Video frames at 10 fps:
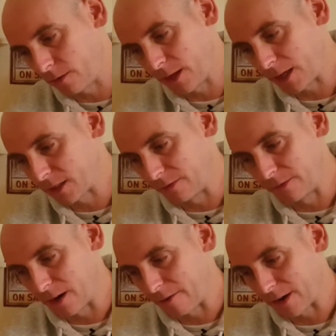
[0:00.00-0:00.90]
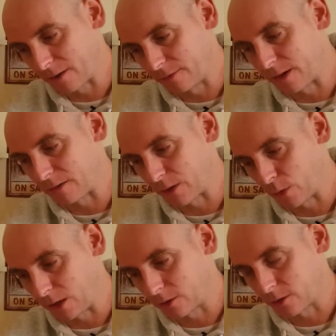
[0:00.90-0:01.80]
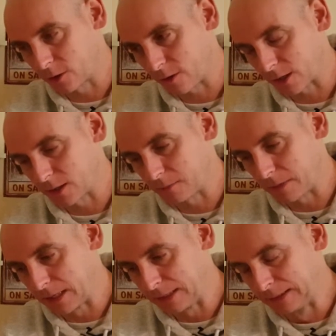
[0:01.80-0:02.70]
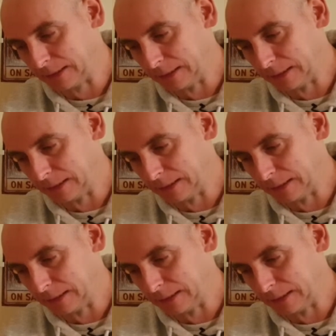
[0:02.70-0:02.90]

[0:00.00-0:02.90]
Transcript: Wow. that's a very, very well constructed beer.